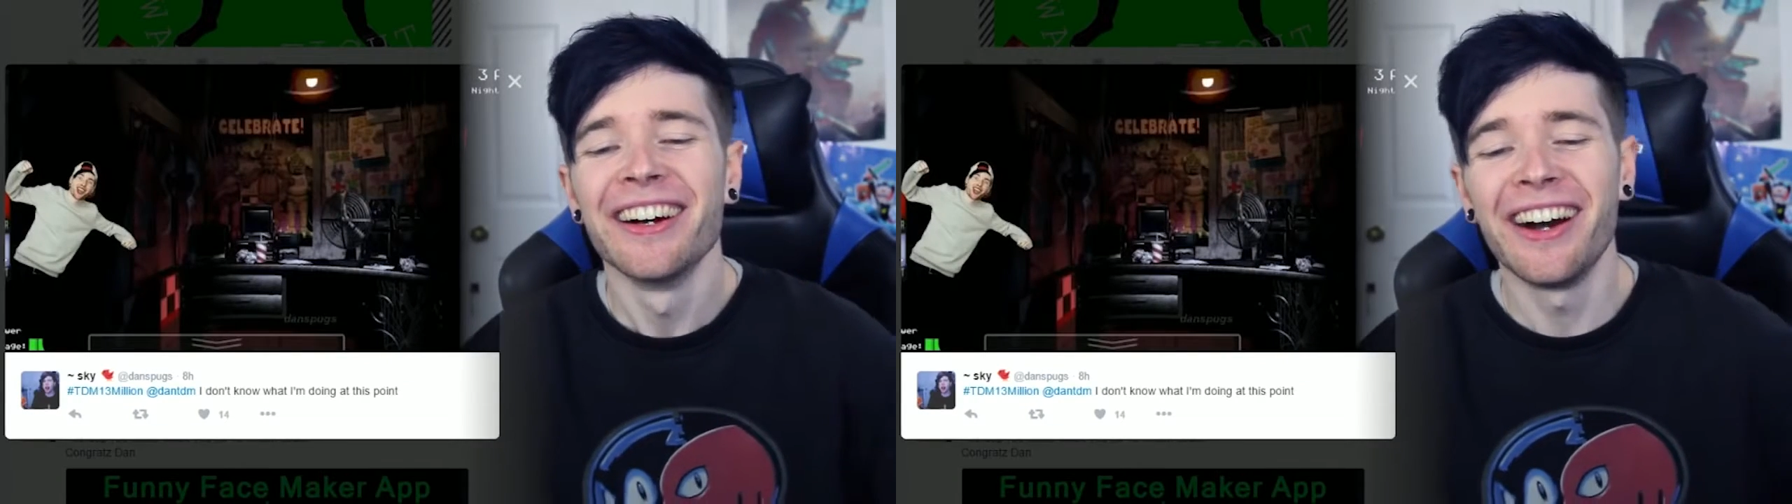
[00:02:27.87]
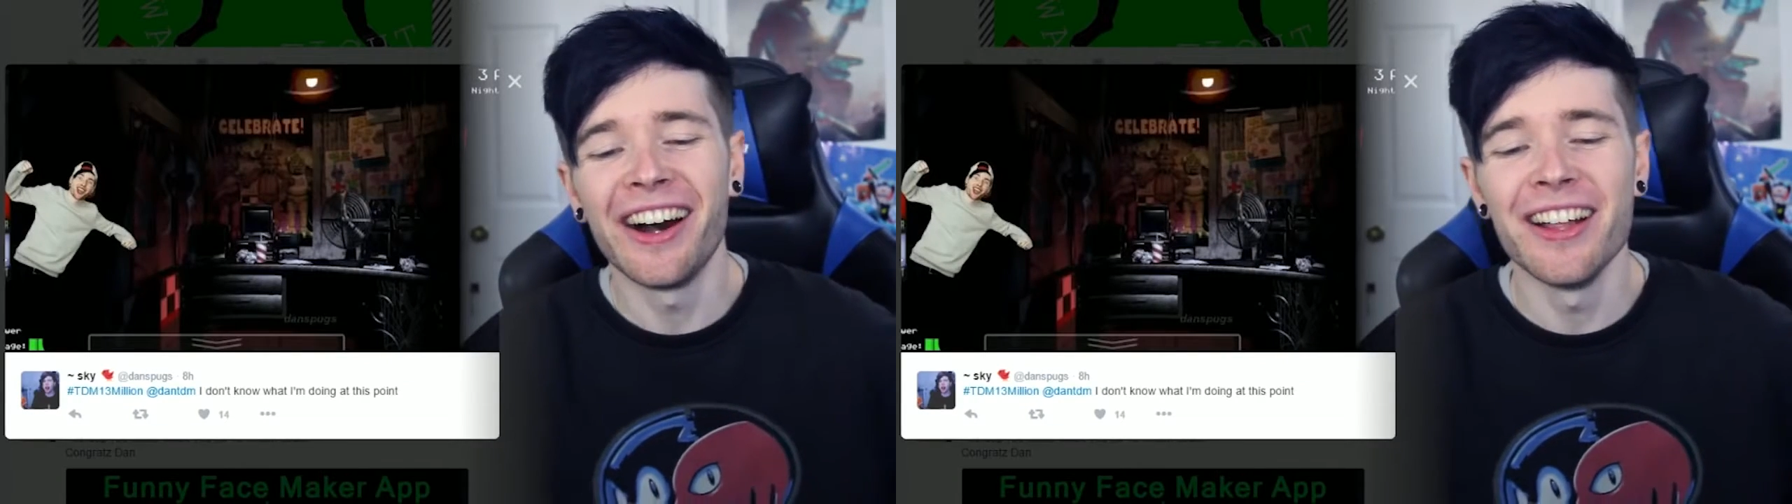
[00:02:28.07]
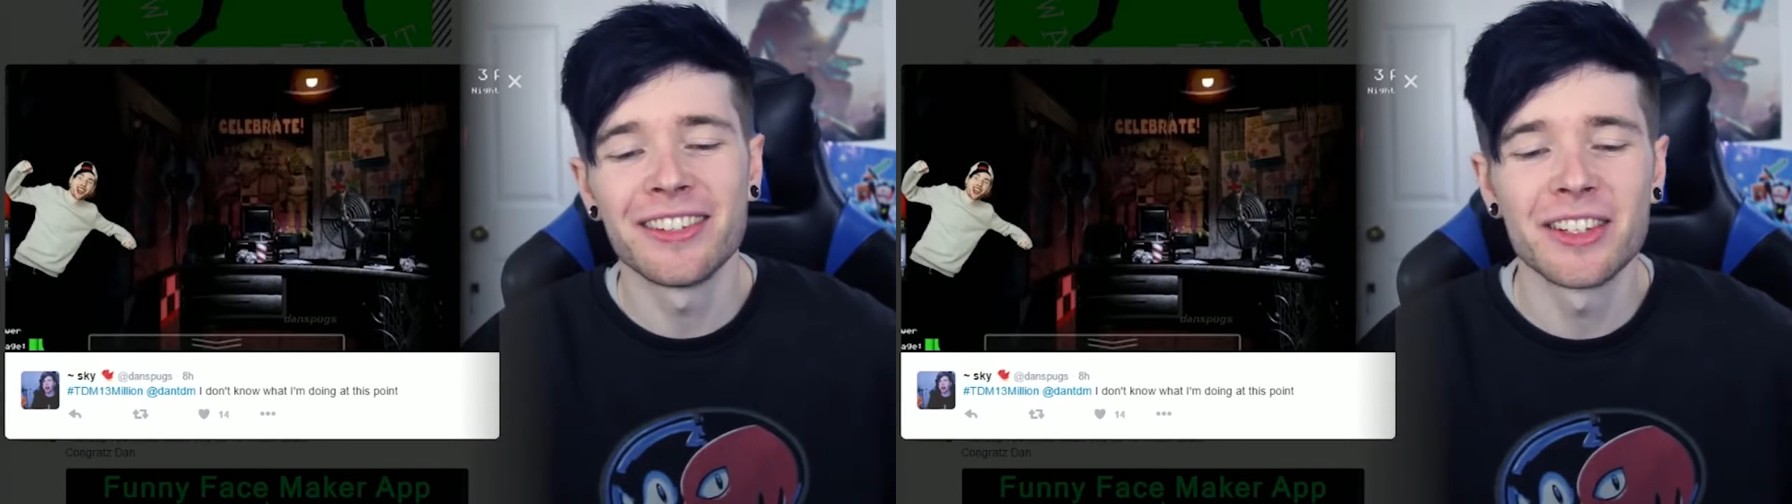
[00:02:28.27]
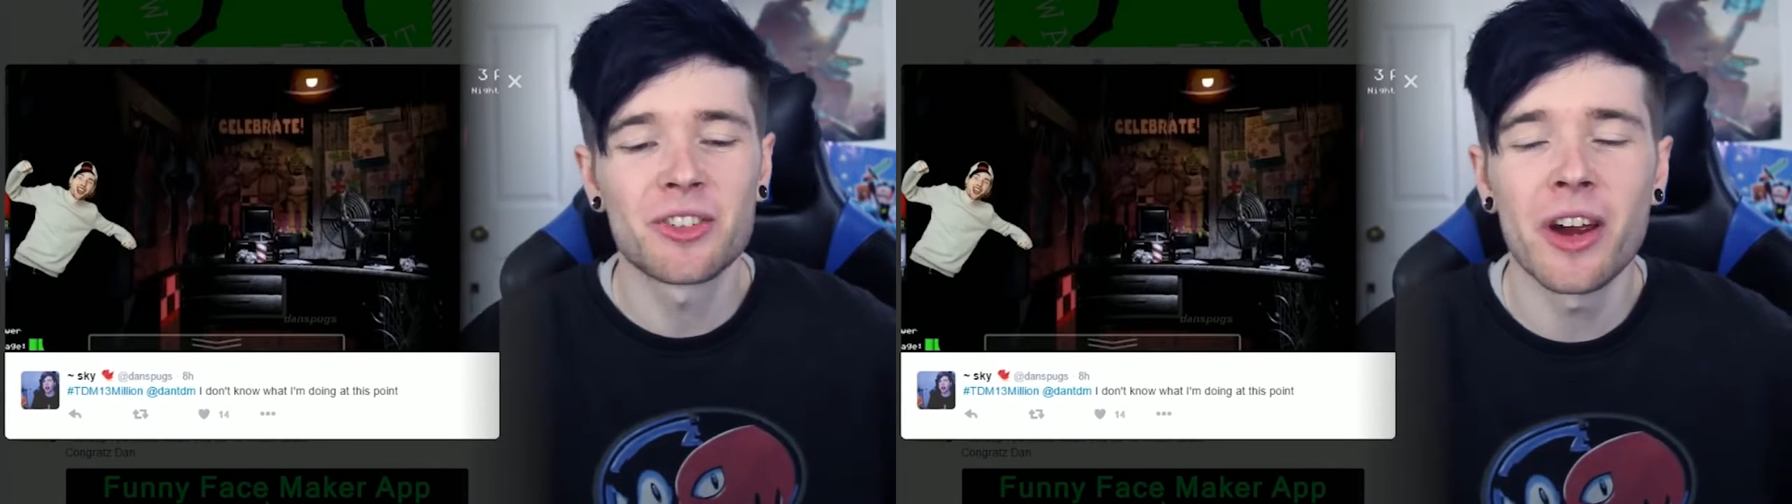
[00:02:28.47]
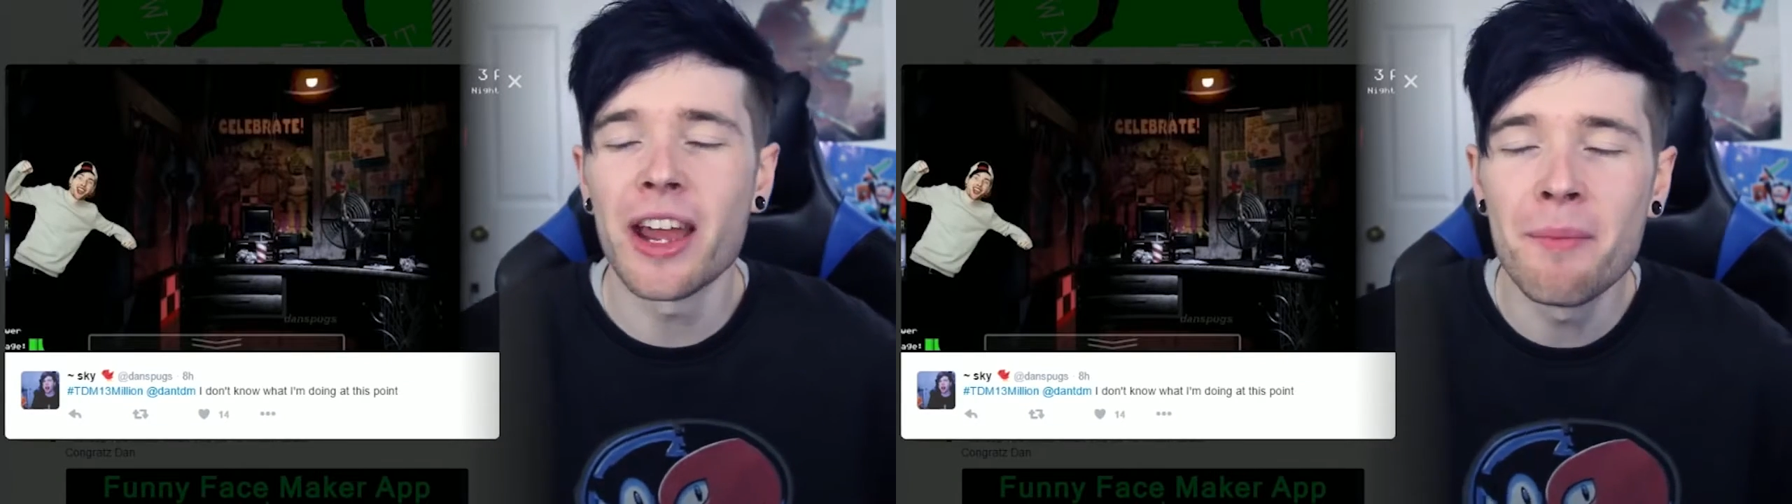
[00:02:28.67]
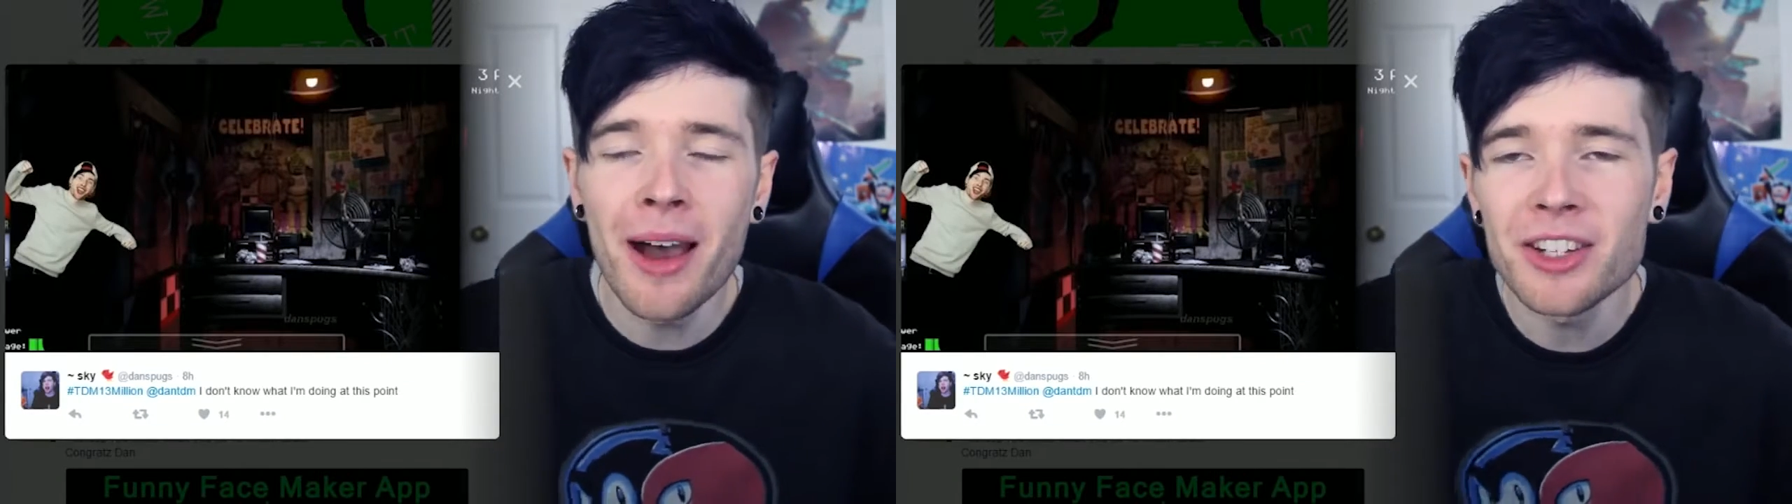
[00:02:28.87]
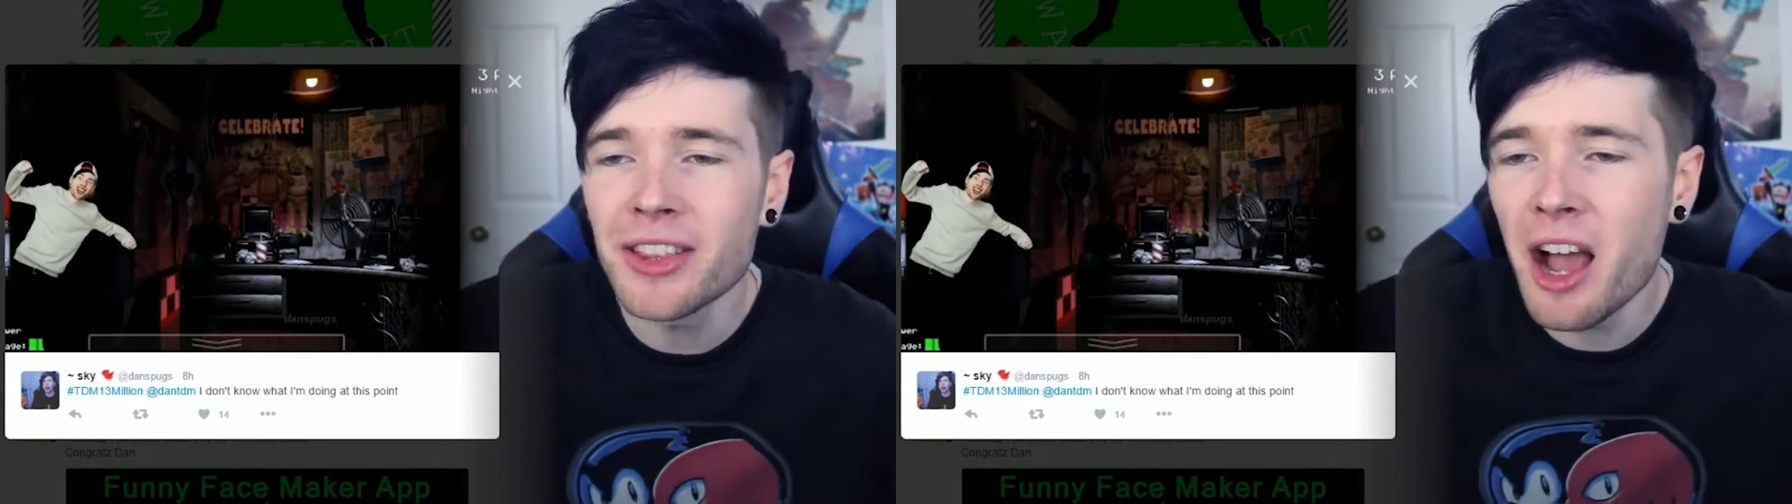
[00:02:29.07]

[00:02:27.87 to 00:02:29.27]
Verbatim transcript: oh, this is great. Imagine,